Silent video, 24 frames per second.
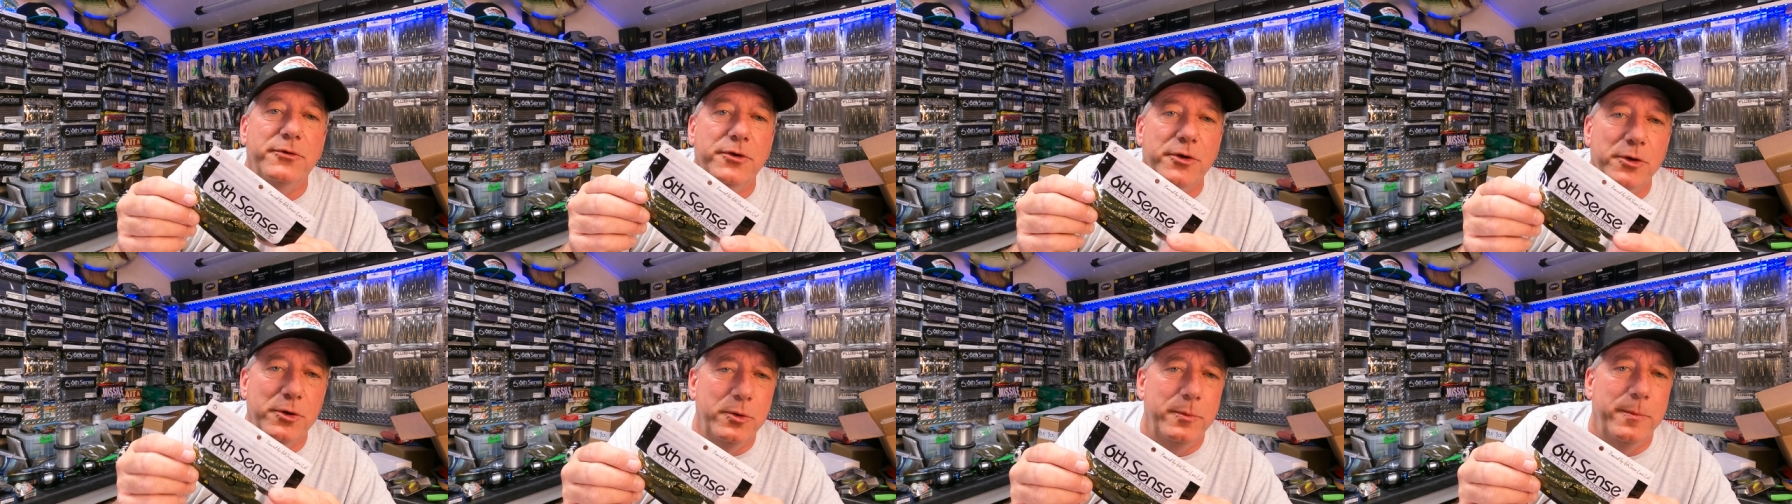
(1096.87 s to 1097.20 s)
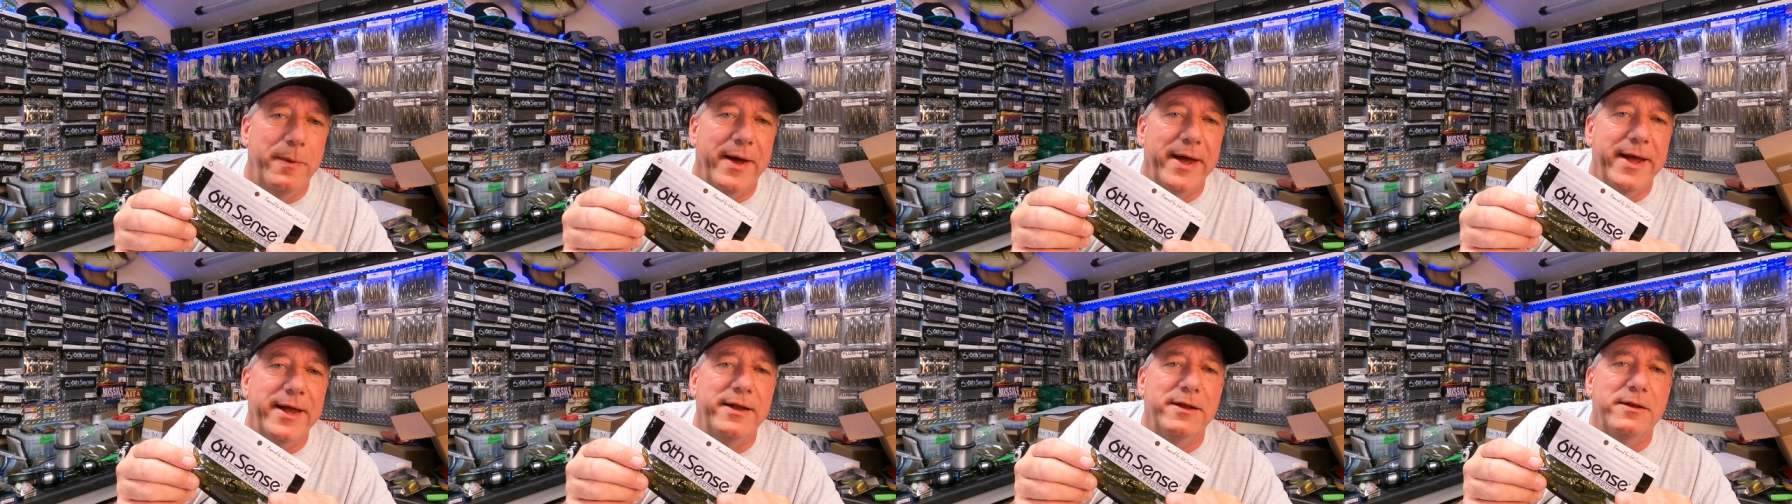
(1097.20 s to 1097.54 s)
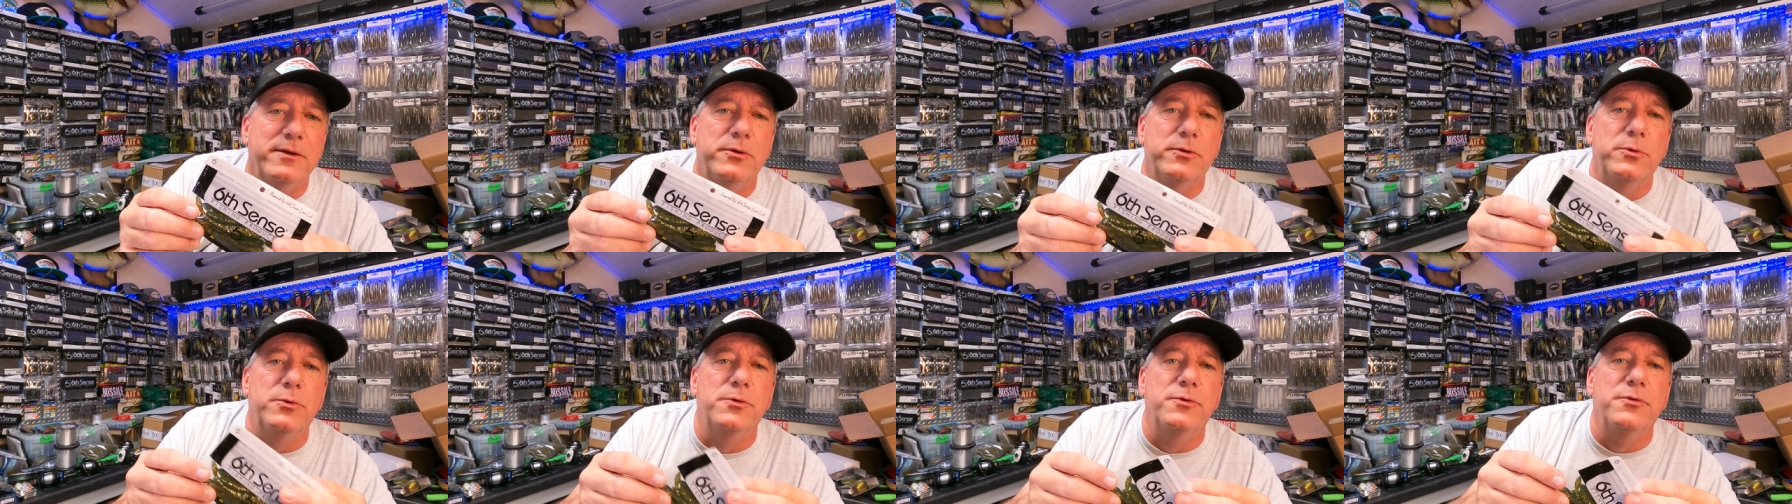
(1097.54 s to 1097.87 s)
new bait
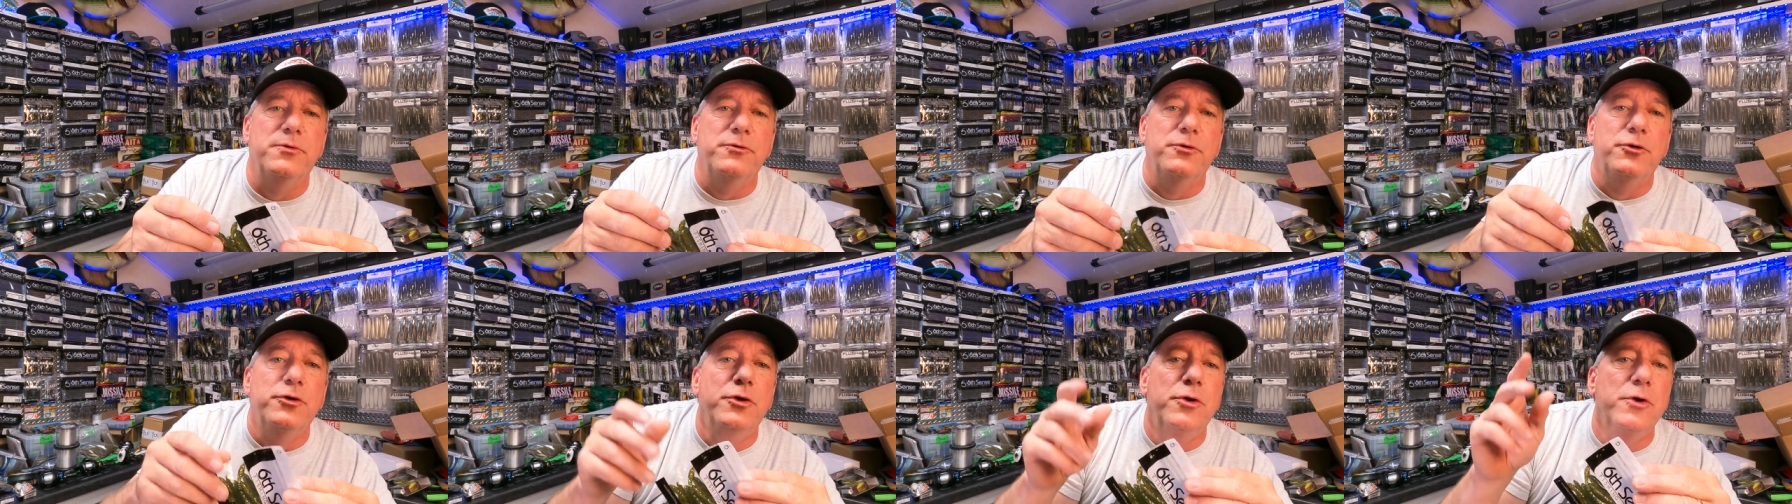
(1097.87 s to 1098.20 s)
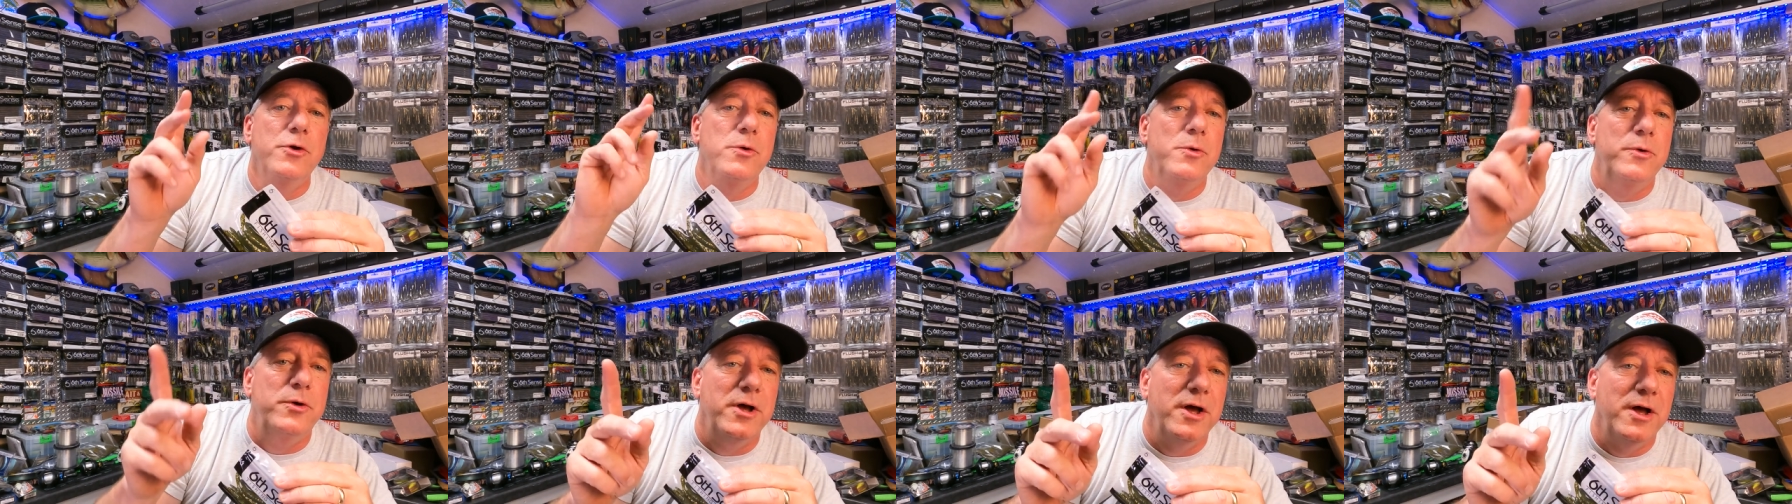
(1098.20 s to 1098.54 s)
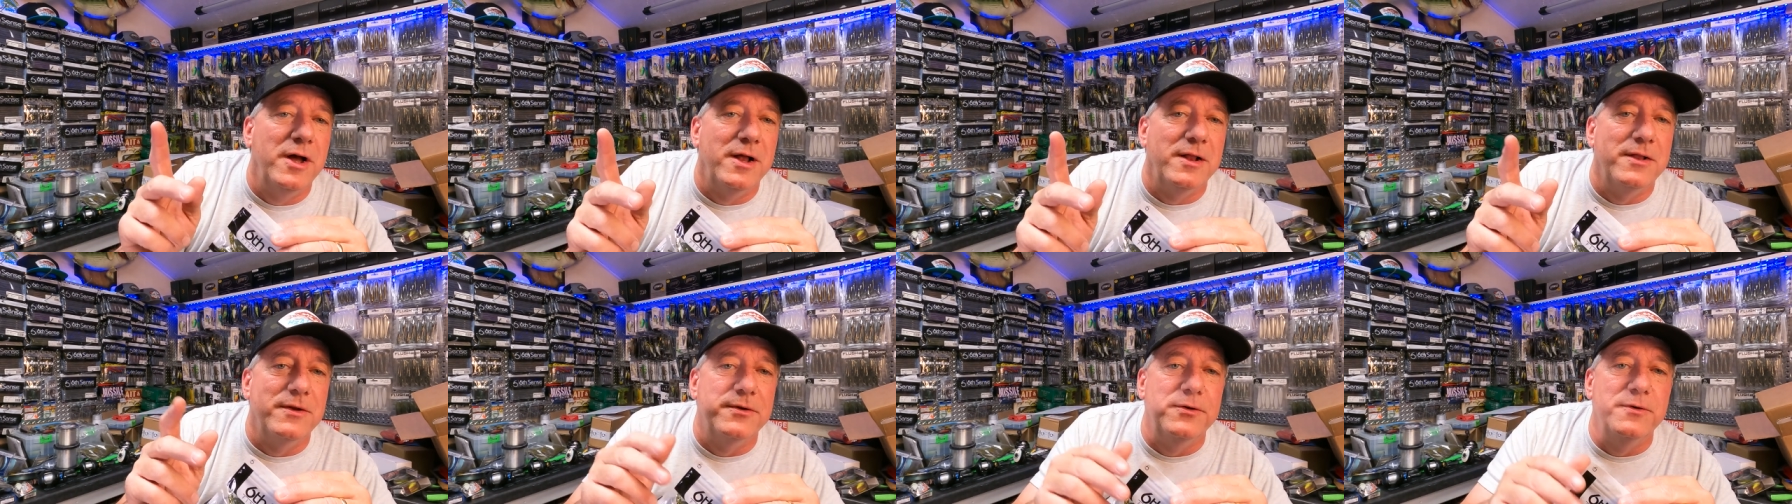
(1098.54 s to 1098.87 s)
lures, new
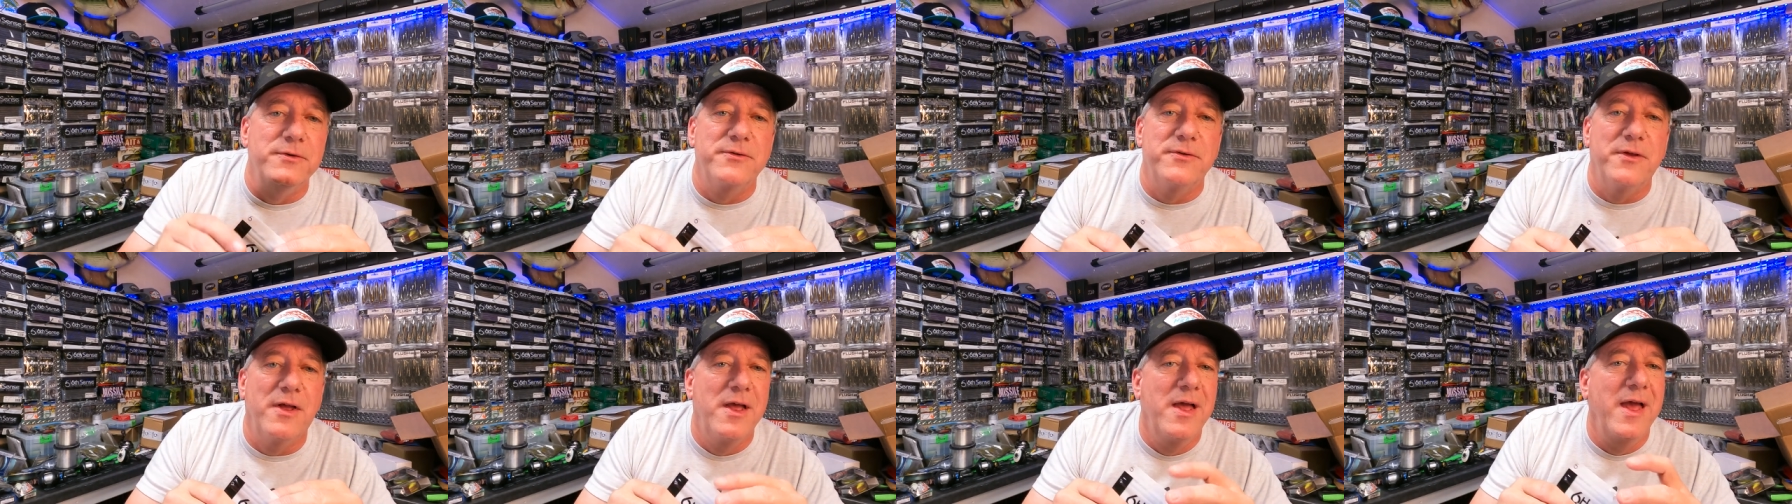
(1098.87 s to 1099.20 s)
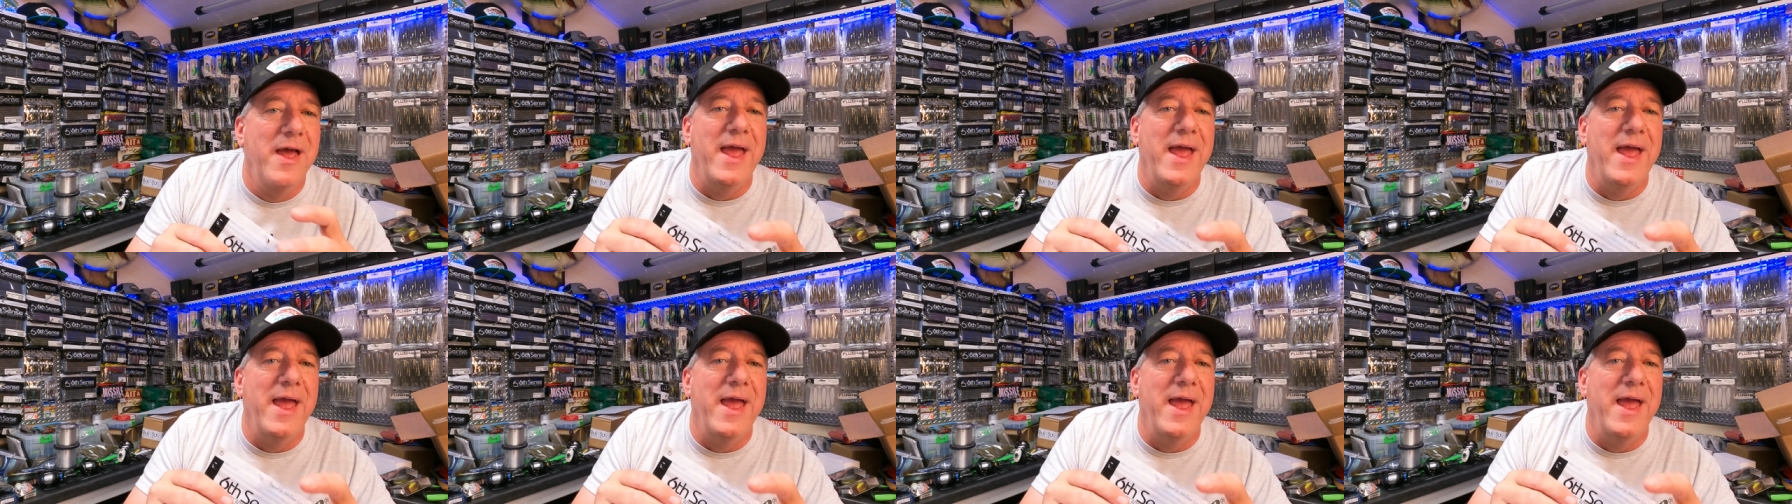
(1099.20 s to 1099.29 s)
colors,